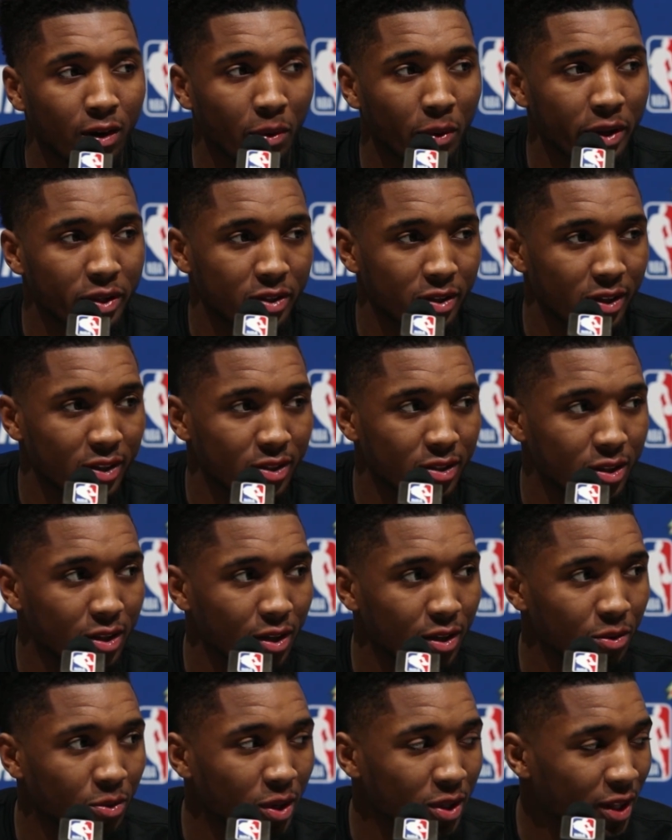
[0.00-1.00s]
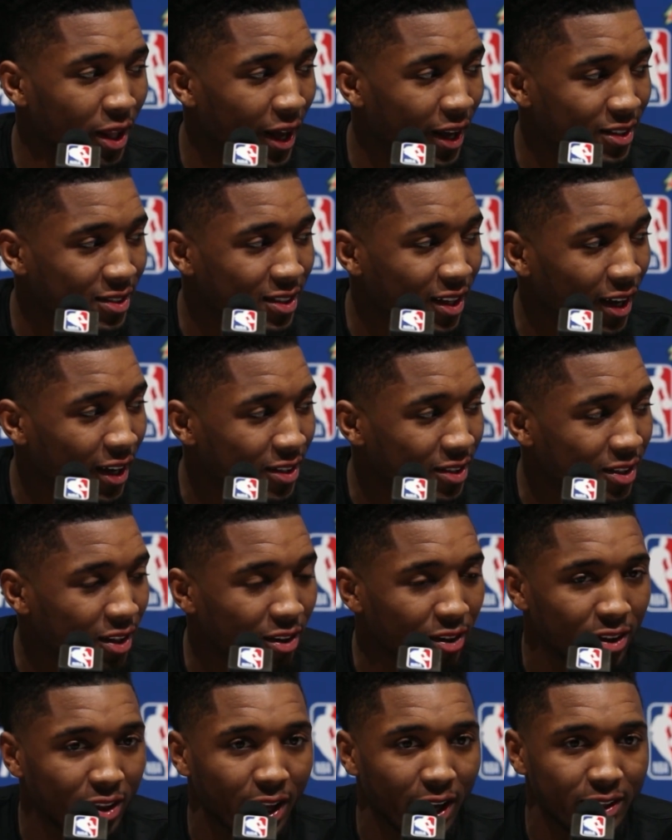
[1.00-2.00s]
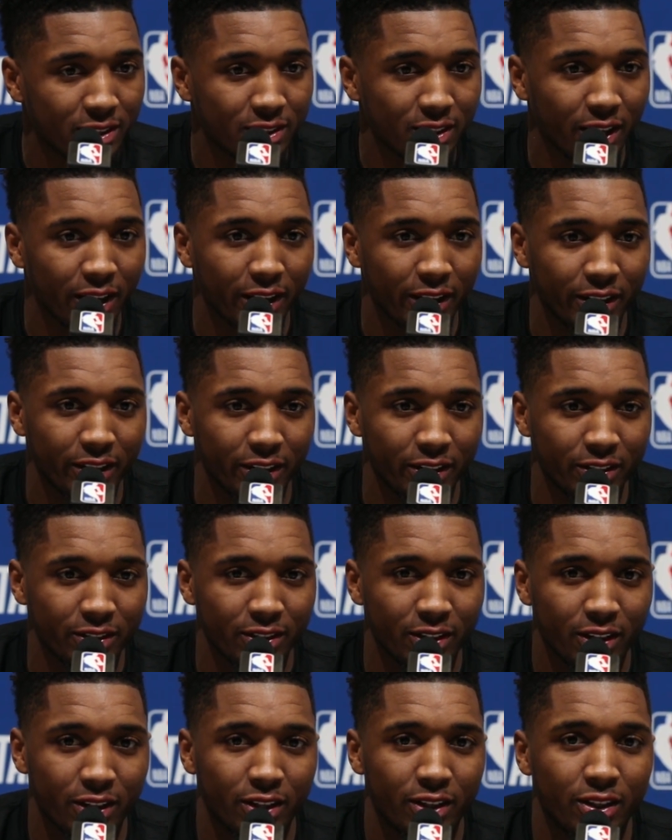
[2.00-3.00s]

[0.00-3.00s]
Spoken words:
I went to the One Last Dance dinner last night, and